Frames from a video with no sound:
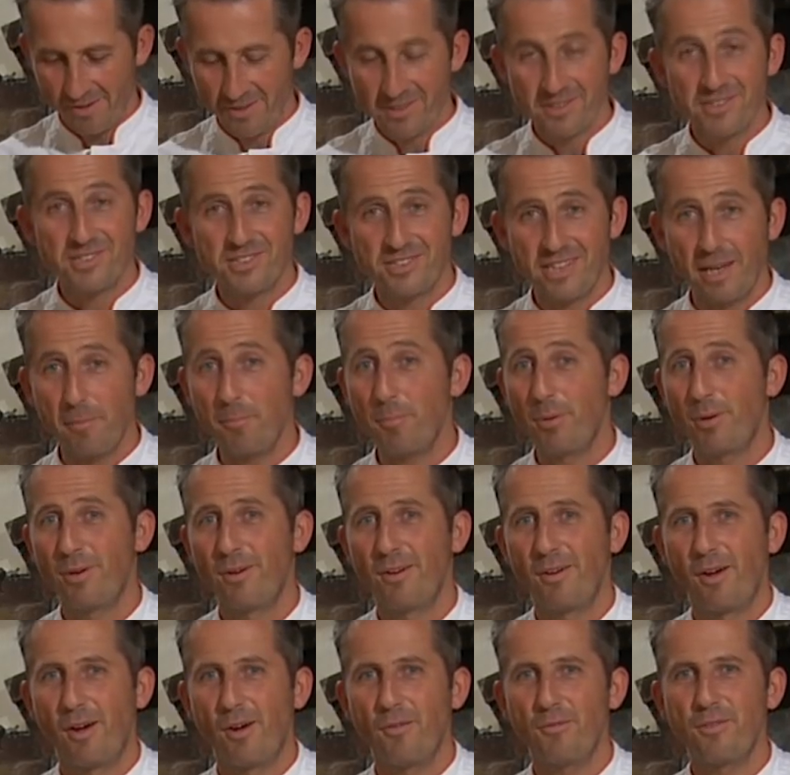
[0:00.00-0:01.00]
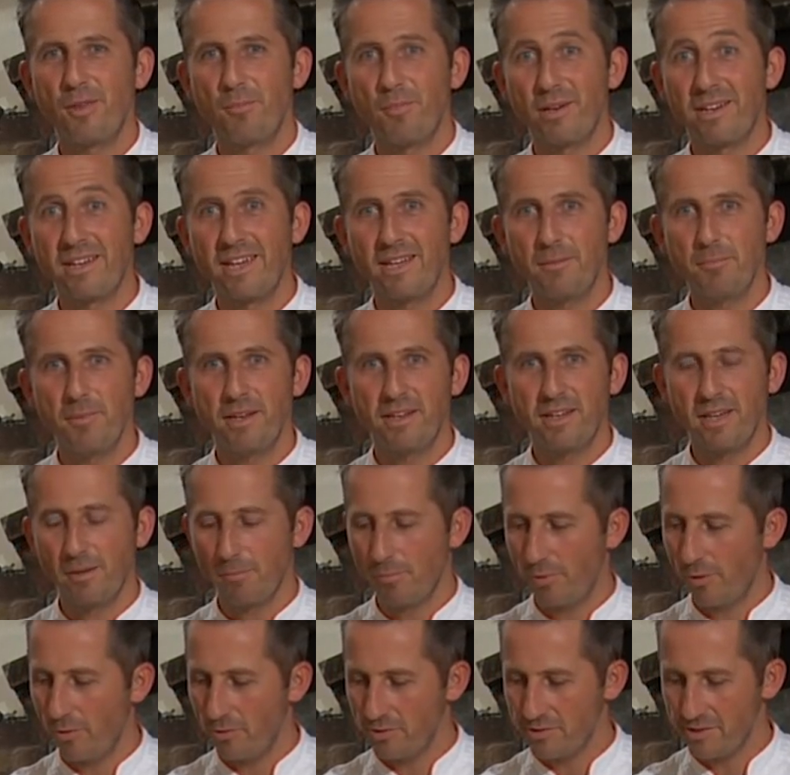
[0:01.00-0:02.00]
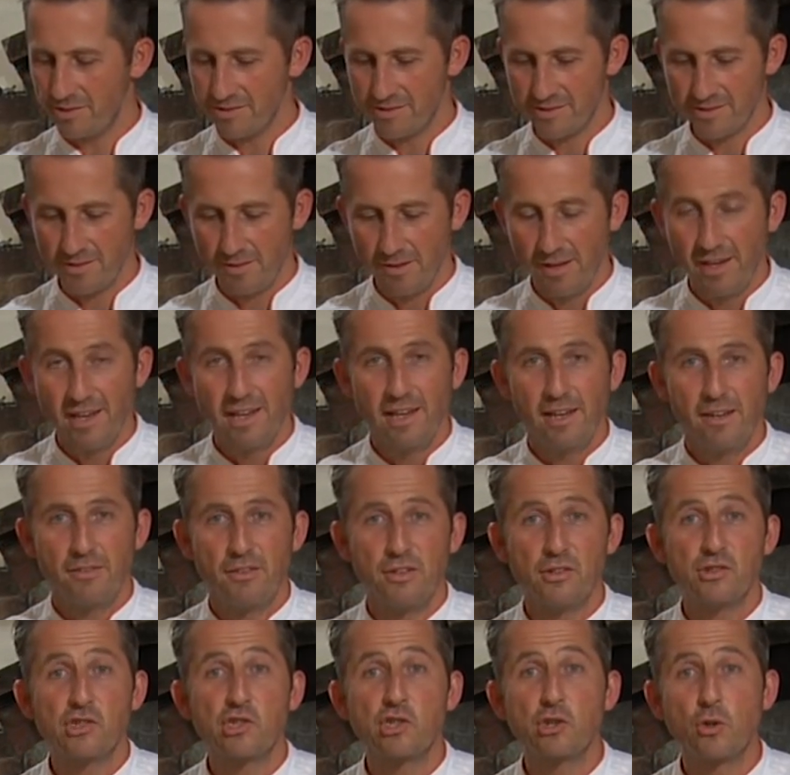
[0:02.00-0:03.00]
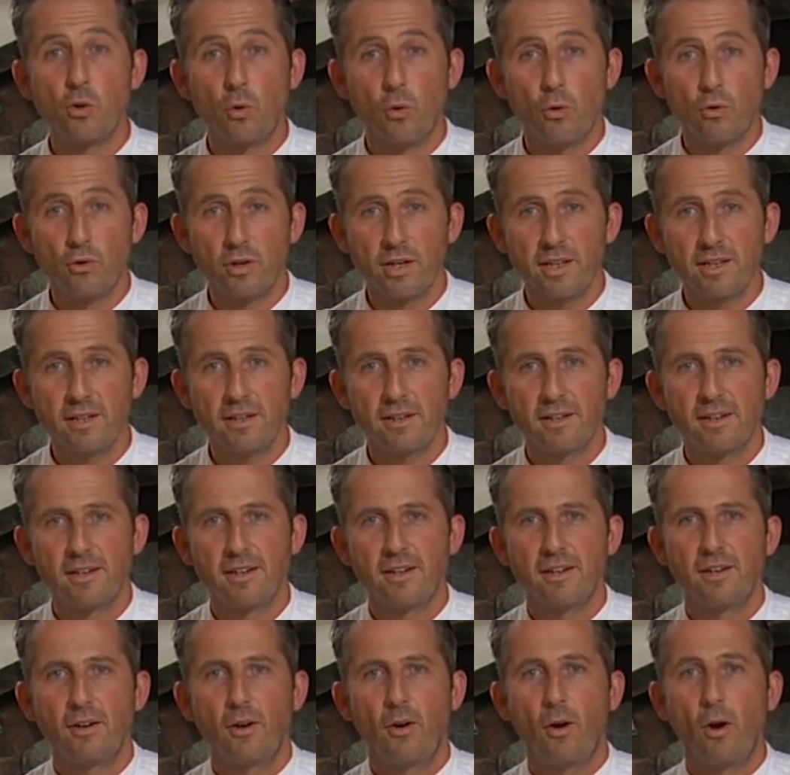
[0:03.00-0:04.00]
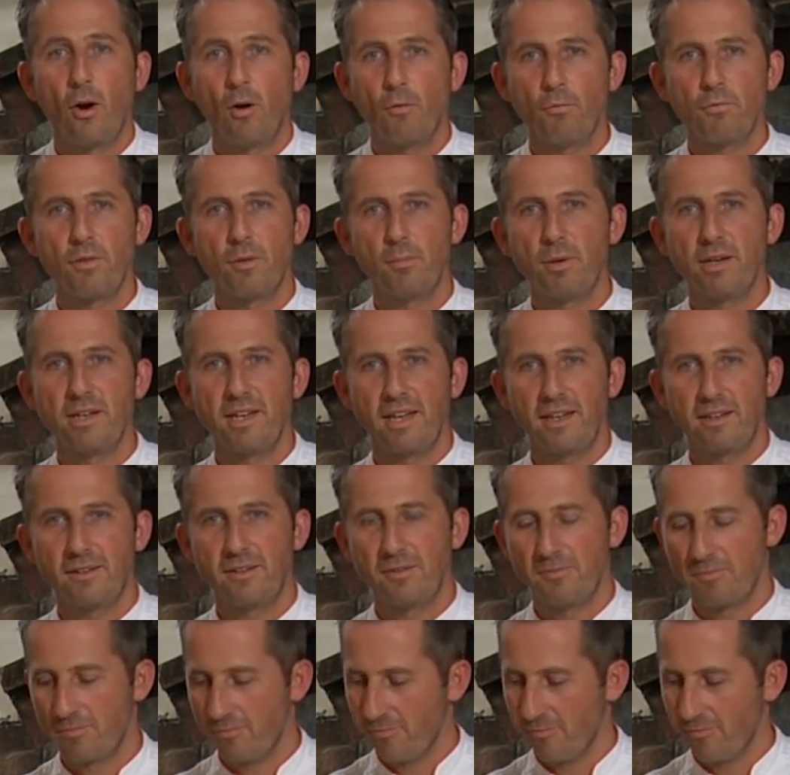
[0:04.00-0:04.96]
step of the baguette making process, the scoring of the baguette.